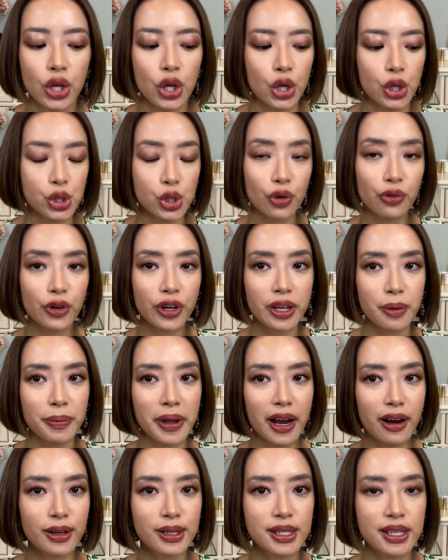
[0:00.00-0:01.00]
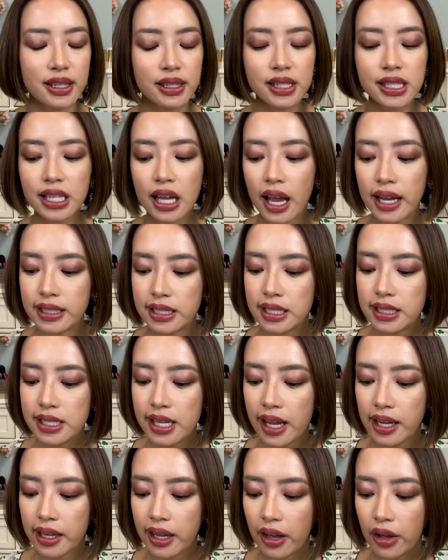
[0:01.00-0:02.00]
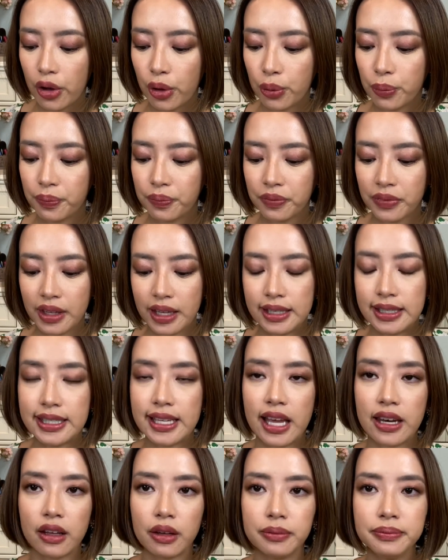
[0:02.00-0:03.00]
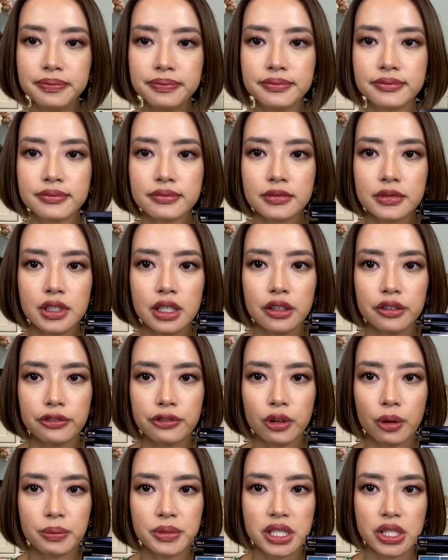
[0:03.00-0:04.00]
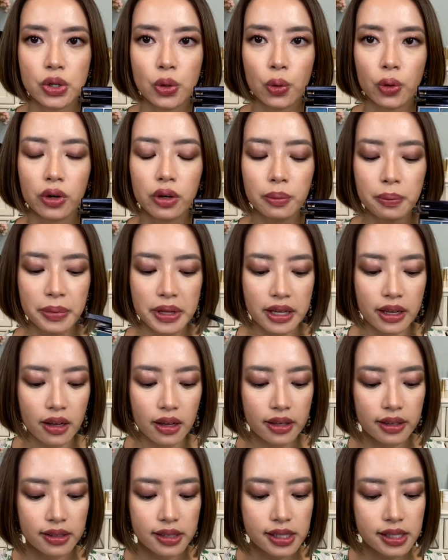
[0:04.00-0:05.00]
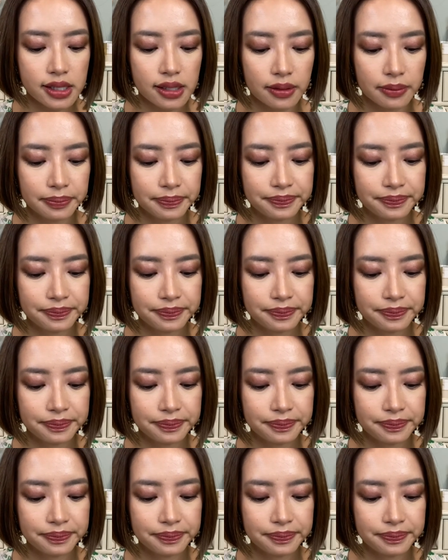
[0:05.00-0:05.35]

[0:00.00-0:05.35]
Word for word: So for comparisons, I did take out denim from Dior because